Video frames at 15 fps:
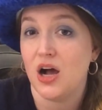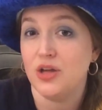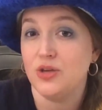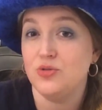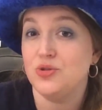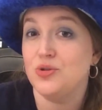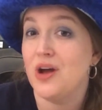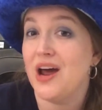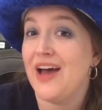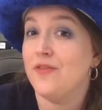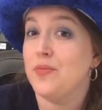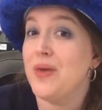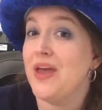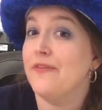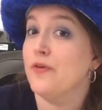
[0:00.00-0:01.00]
You do not have
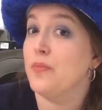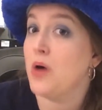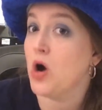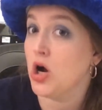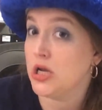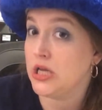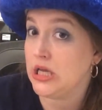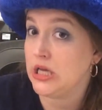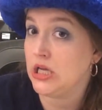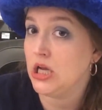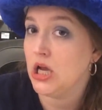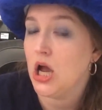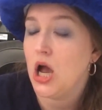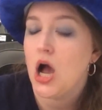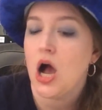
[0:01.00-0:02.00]
to pay for parking,
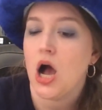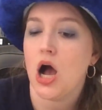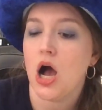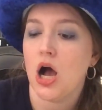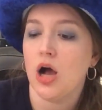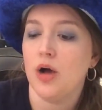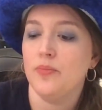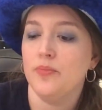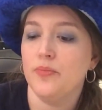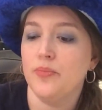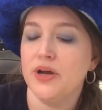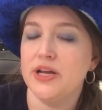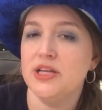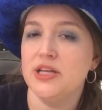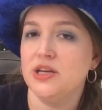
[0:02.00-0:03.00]

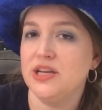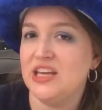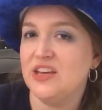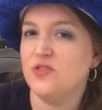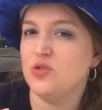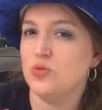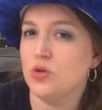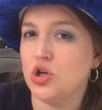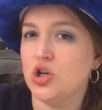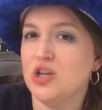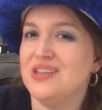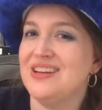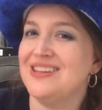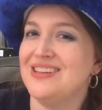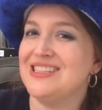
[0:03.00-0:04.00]
but it gives you a
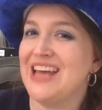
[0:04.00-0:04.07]
good